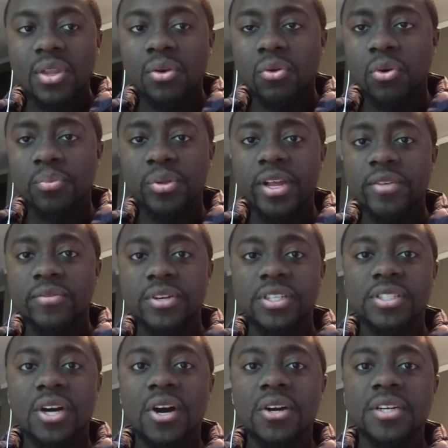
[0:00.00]
or playing for these
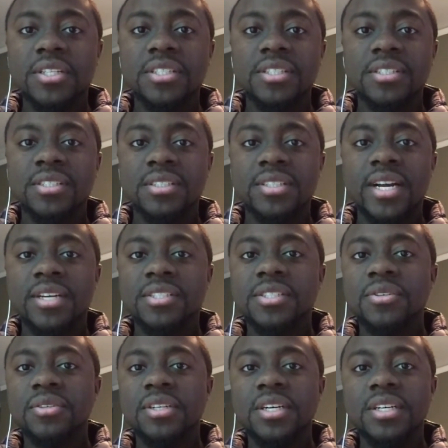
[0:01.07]
artists that are
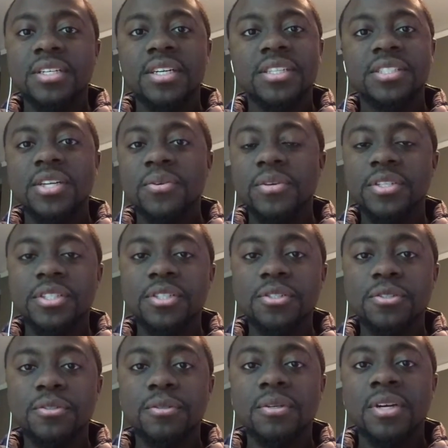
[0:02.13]
so good and they're so in
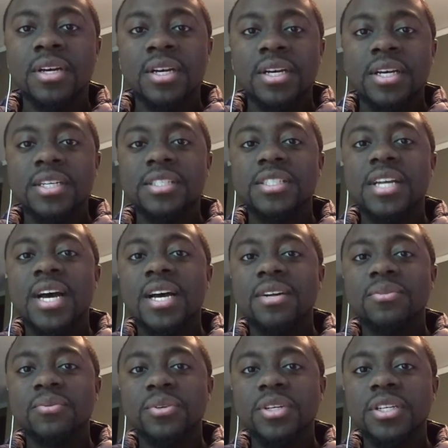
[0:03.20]
tune. It's not
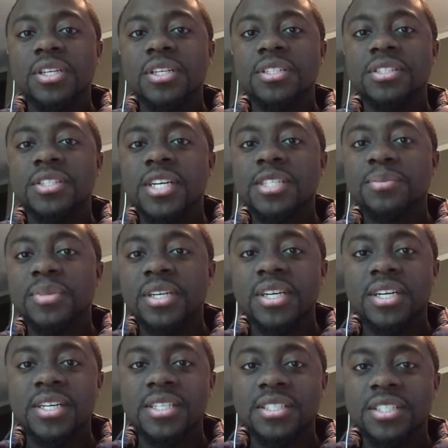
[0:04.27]
really just
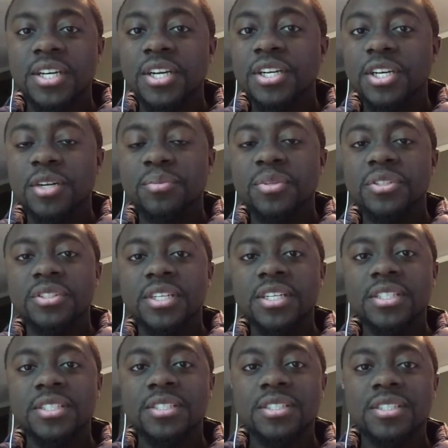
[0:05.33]
because they're good
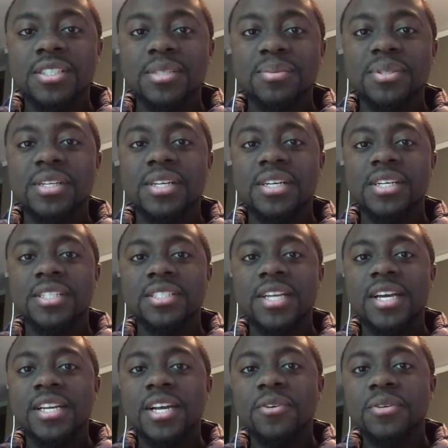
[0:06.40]
musicians. It's because
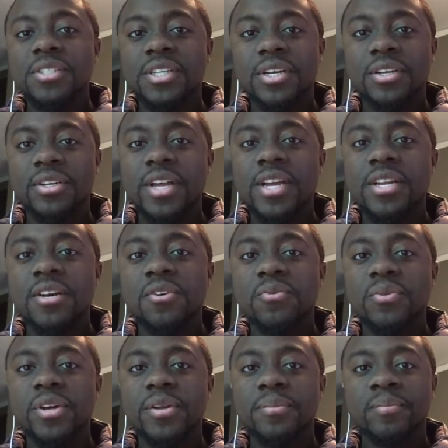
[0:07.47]
they know each other. They know
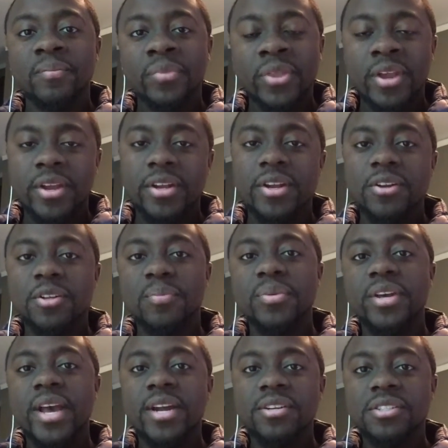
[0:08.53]
when, the
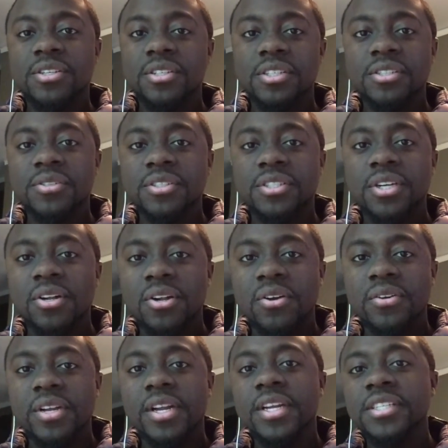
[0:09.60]
piano's going to do a solo,
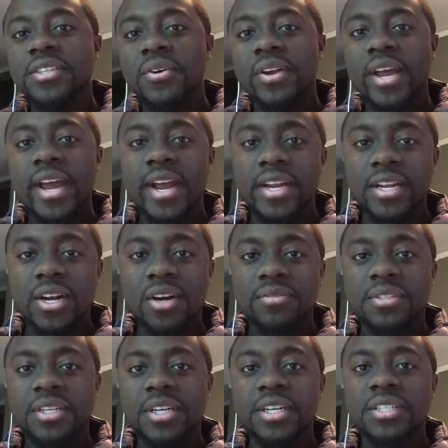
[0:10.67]
and then he's going to hand it off
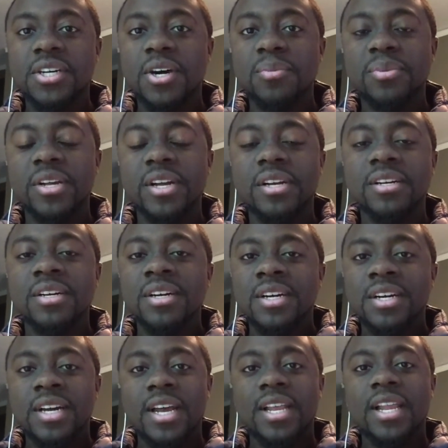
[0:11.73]
to the guitar player.
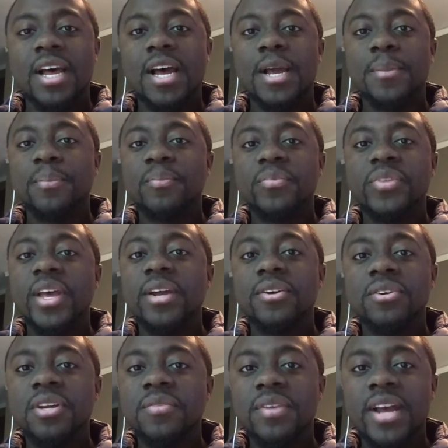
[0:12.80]
and like they
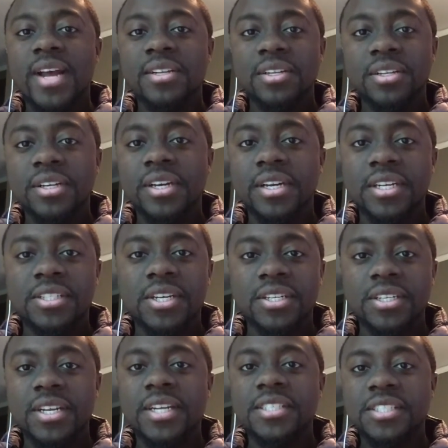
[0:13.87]
don't even have to look at each
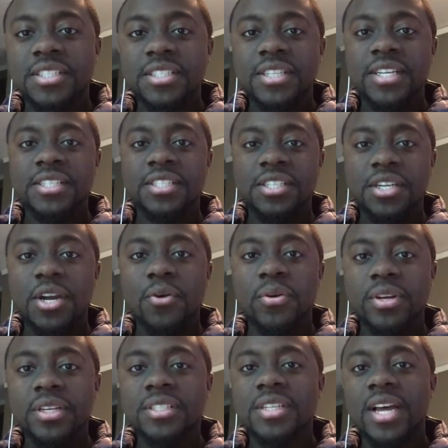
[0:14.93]
other. They just know
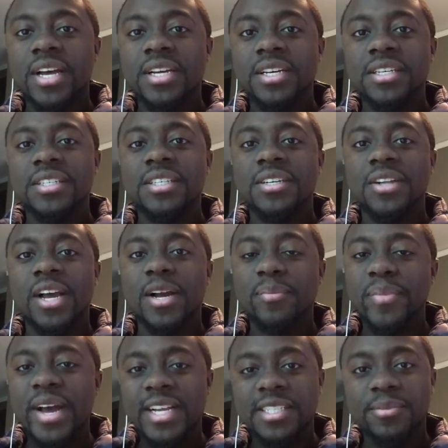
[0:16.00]
it. It's like a like a
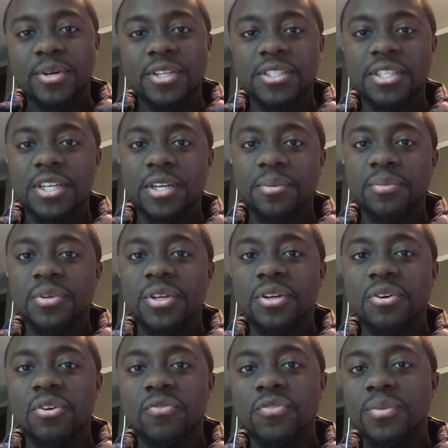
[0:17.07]
basketball team,
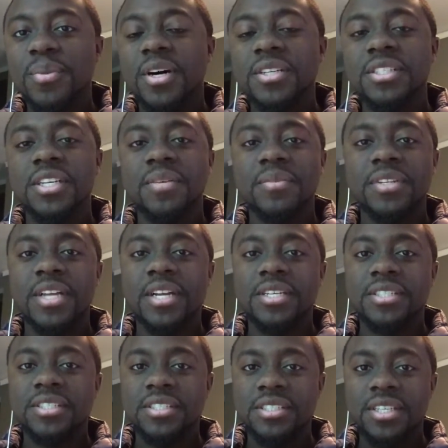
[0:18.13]
or a football team, and they're
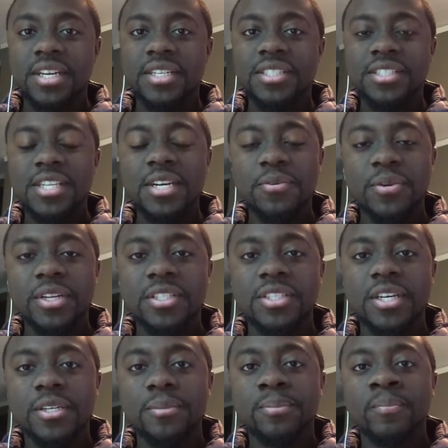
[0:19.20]
just in sync with each
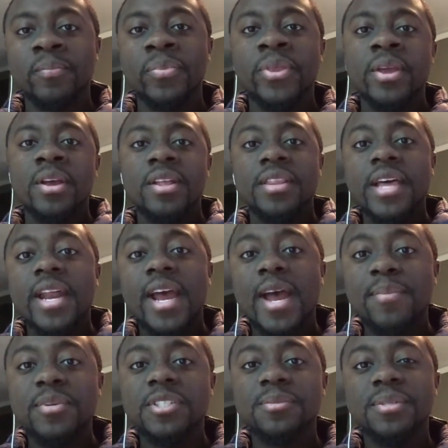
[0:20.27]
other. That
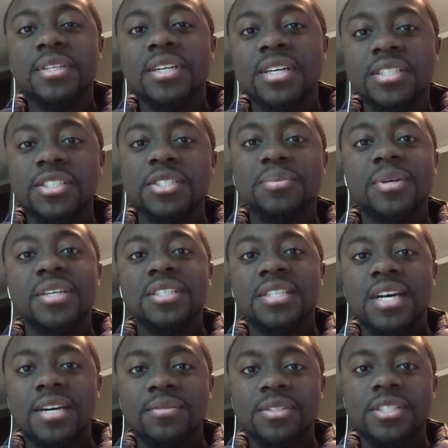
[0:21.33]
happens because you're spending
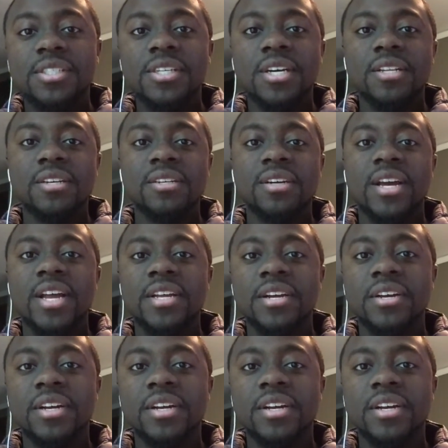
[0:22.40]
time with each other and you're